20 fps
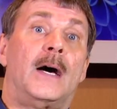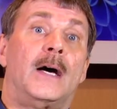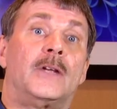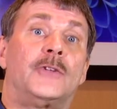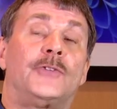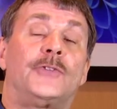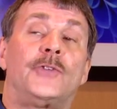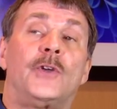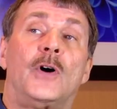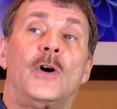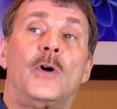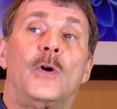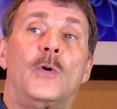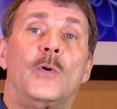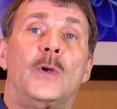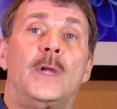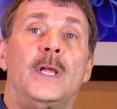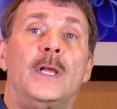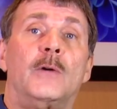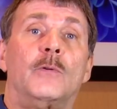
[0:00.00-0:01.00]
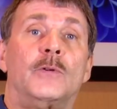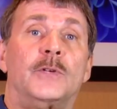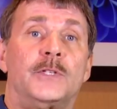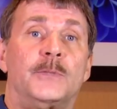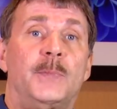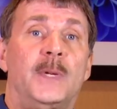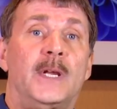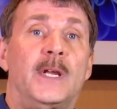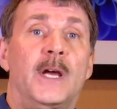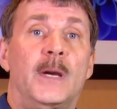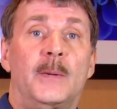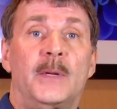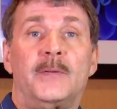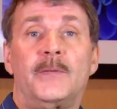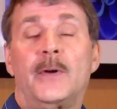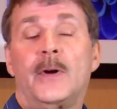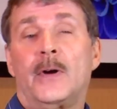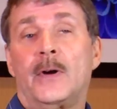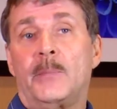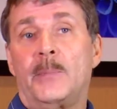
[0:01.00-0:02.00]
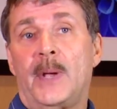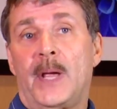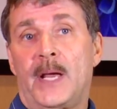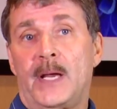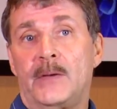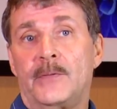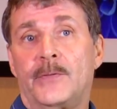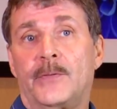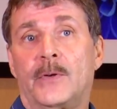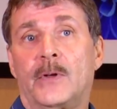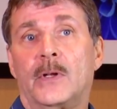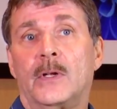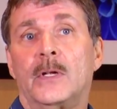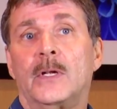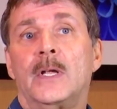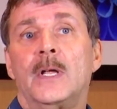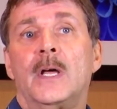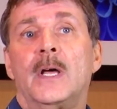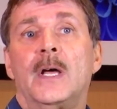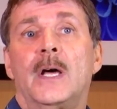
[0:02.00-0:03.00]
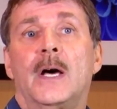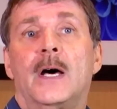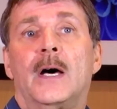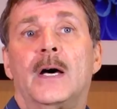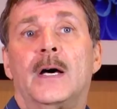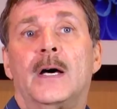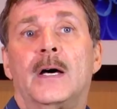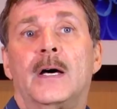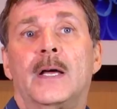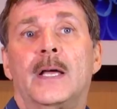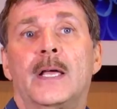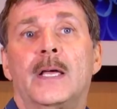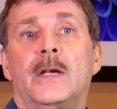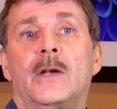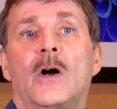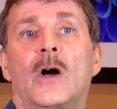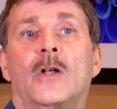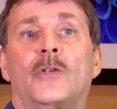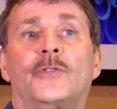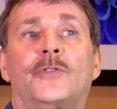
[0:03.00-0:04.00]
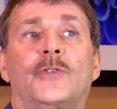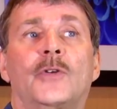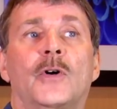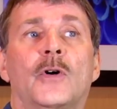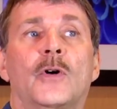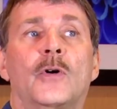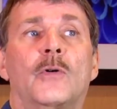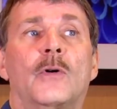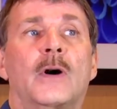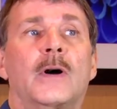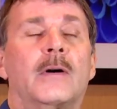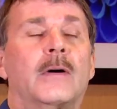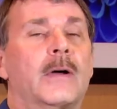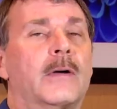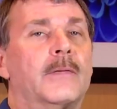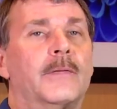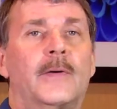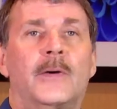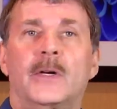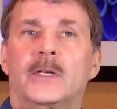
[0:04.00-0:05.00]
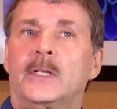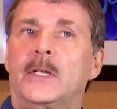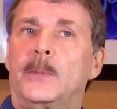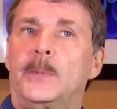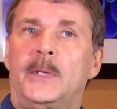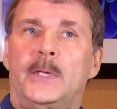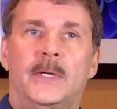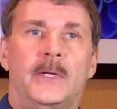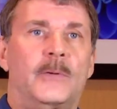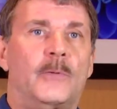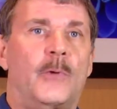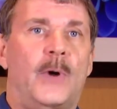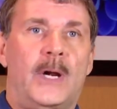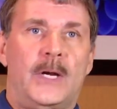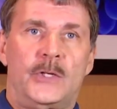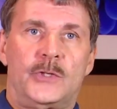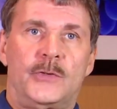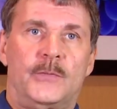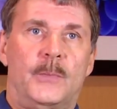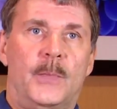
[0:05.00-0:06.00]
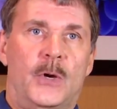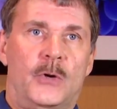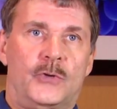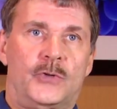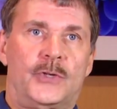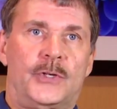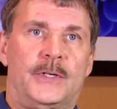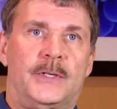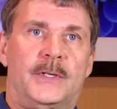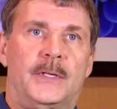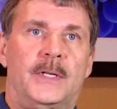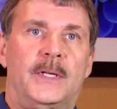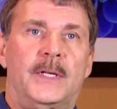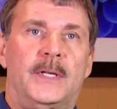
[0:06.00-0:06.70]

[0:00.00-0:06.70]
so it was becoming very painful and also a very limited range of motion.